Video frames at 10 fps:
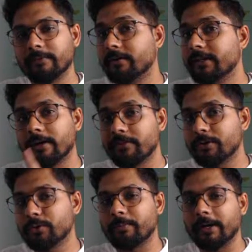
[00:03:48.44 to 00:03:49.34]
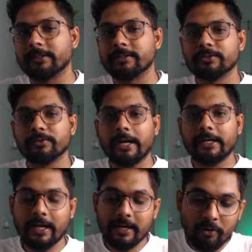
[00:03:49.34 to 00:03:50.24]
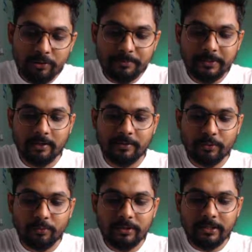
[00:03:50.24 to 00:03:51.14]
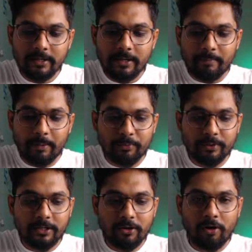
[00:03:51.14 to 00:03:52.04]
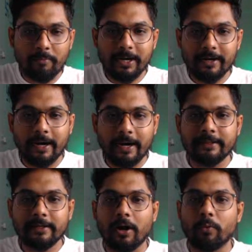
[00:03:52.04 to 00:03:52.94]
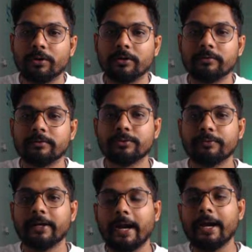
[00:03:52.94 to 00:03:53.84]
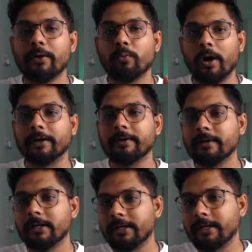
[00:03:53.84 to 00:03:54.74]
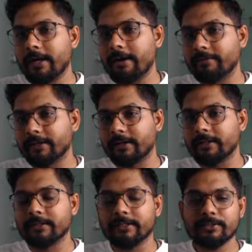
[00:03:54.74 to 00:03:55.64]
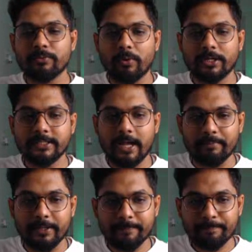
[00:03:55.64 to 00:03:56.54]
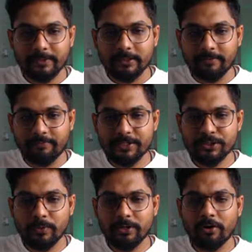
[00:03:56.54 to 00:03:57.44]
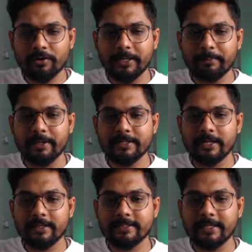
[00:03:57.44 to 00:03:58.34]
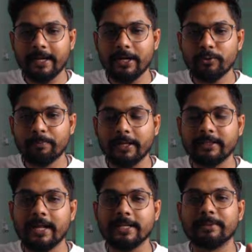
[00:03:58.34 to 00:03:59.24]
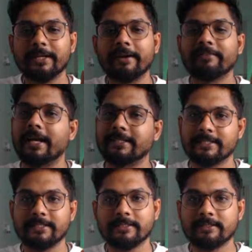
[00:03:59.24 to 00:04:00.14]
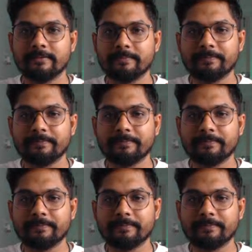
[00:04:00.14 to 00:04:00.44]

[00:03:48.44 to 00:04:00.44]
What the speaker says: not the other 2 Python. So that can also be controlled by putting a comma and writing the counter. So if I write 1, if I run this, what is happening? The first one got replaced and the second 2 Python has been left as it is.